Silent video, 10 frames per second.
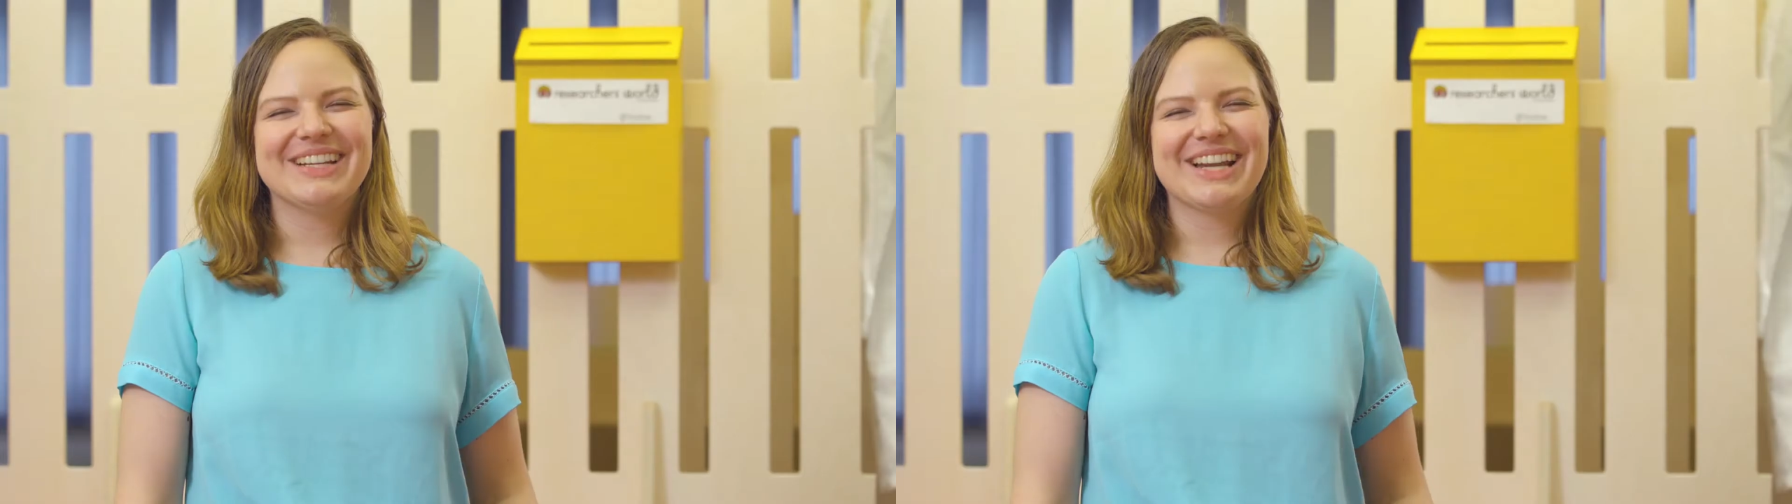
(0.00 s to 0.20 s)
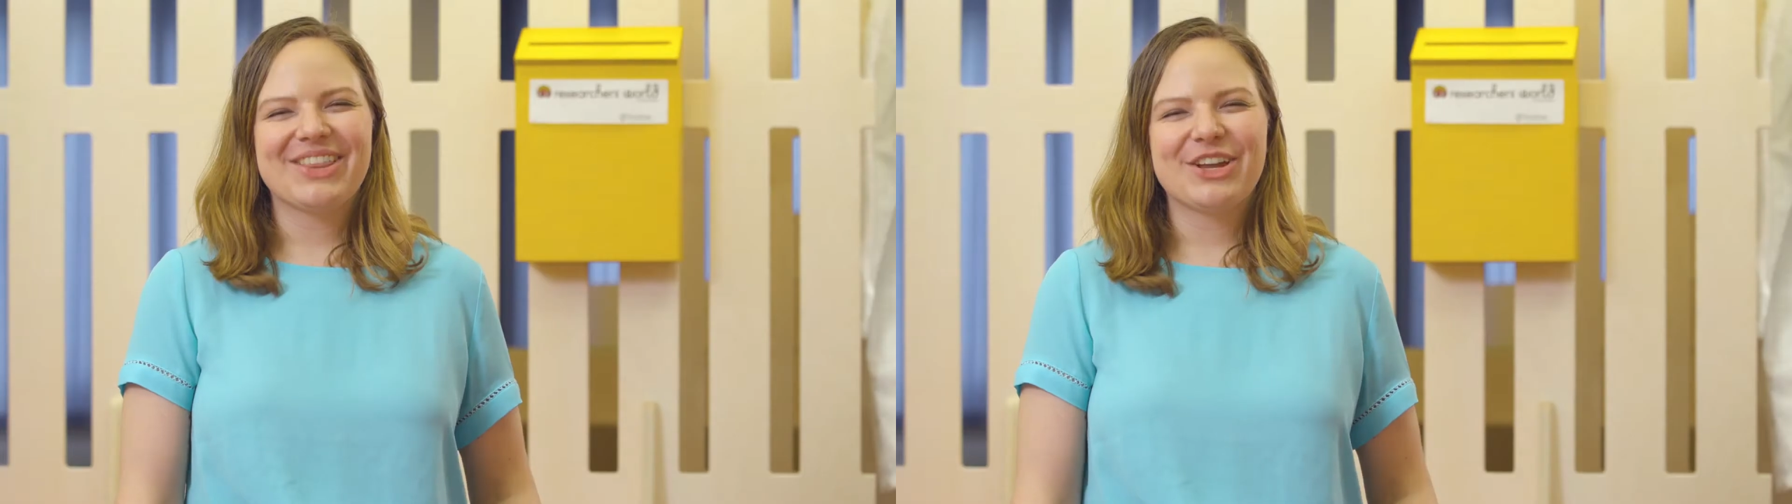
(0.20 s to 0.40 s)

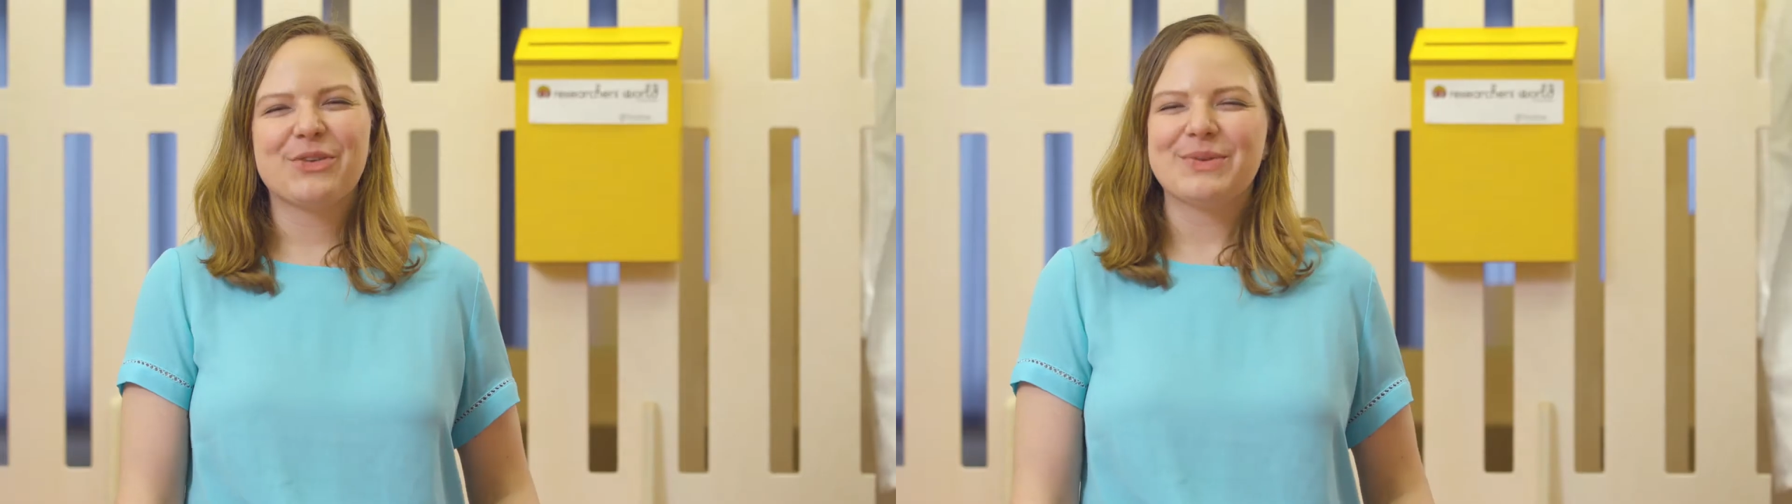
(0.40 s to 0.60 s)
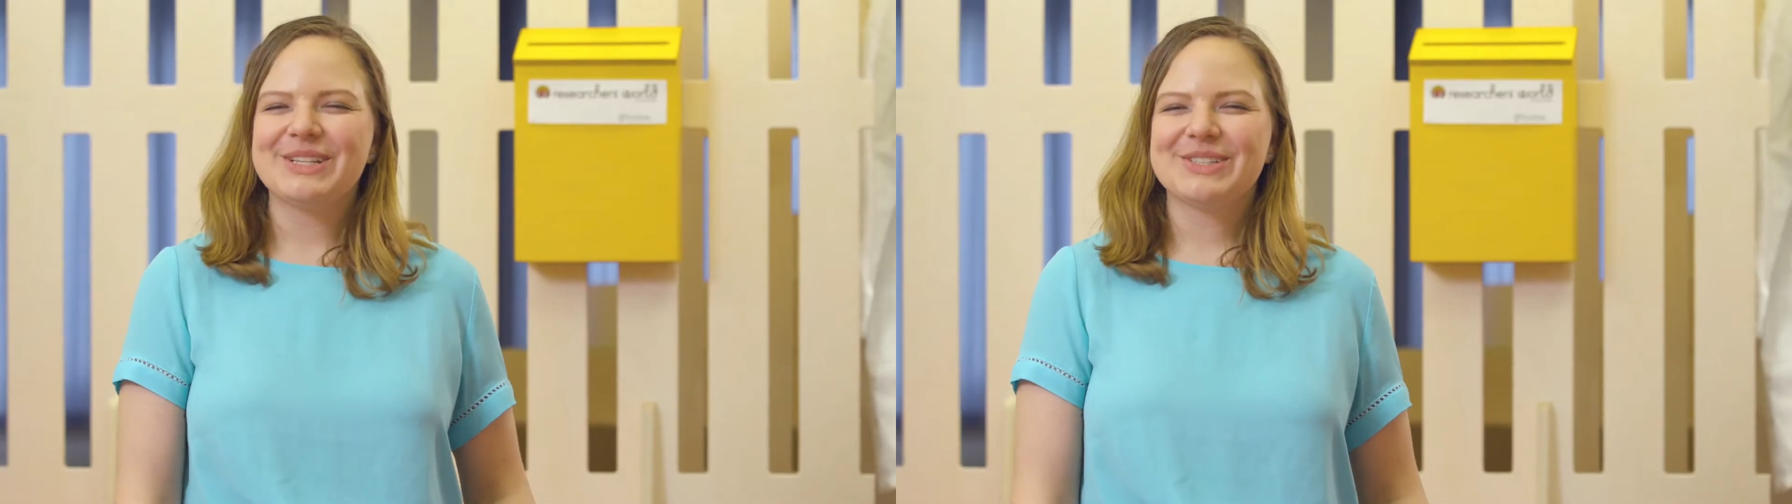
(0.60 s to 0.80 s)
another
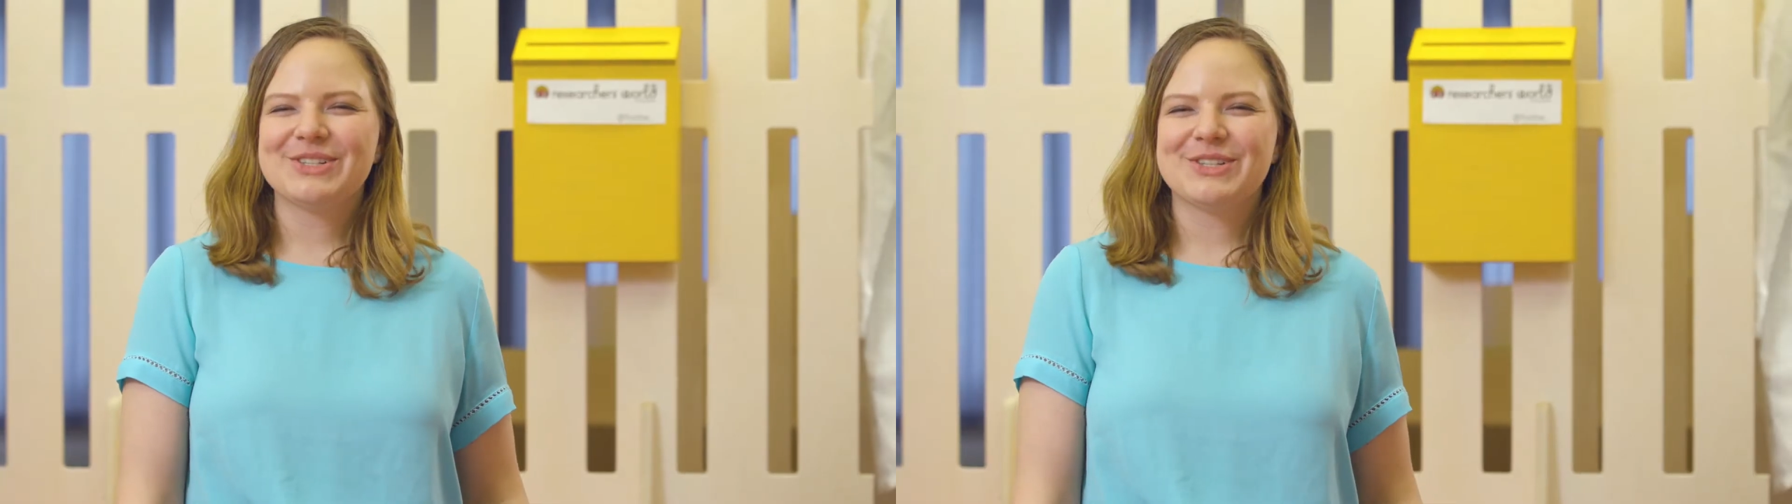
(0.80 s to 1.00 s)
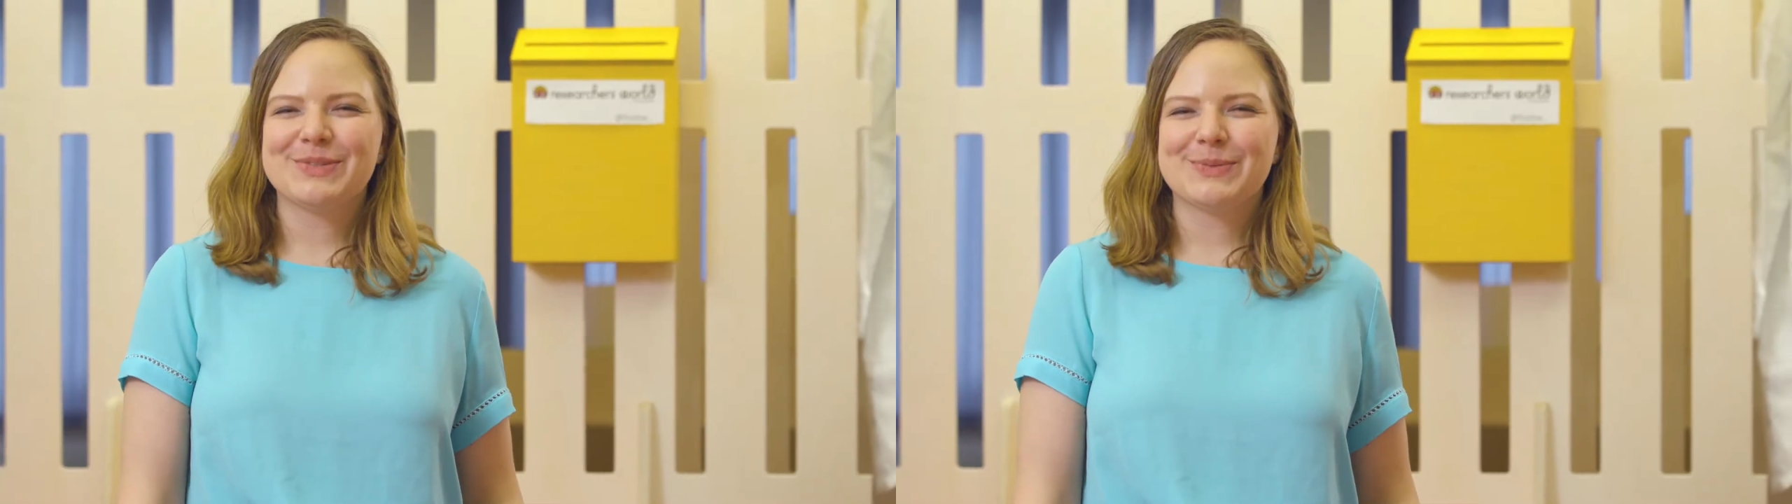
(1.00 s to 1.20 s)
Researcher's